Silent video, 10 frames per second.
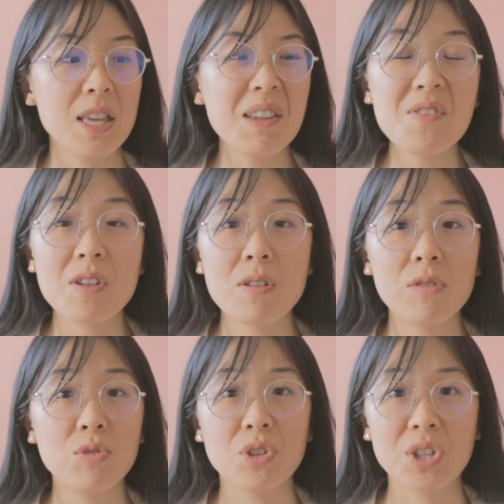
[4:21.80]

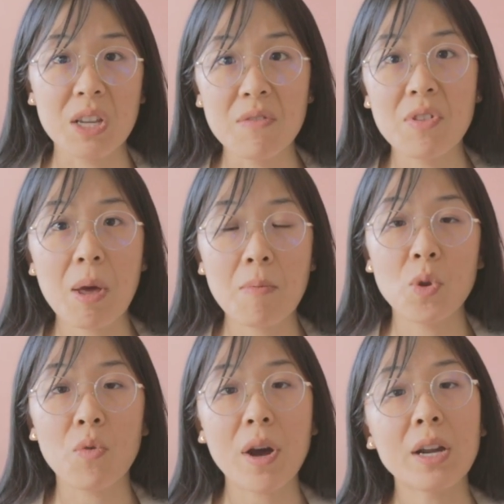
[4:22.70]
even just give them
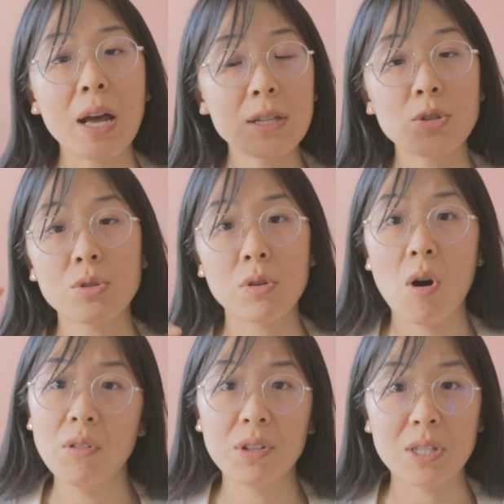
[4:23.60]
the right answer
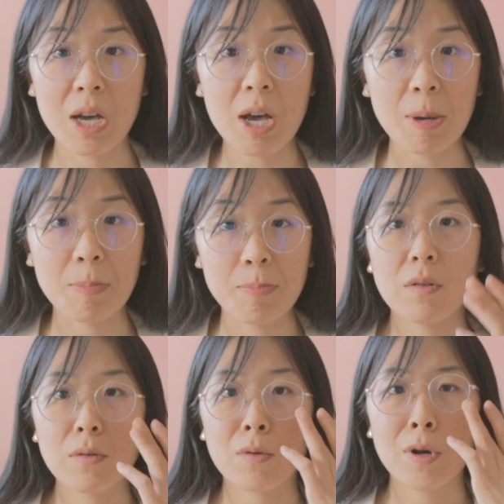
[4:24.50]
all the time
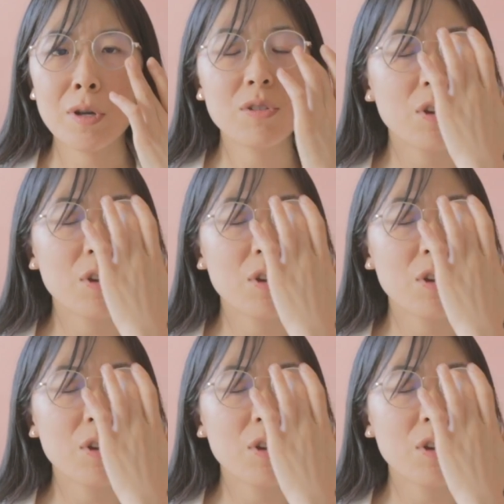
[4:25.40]
right?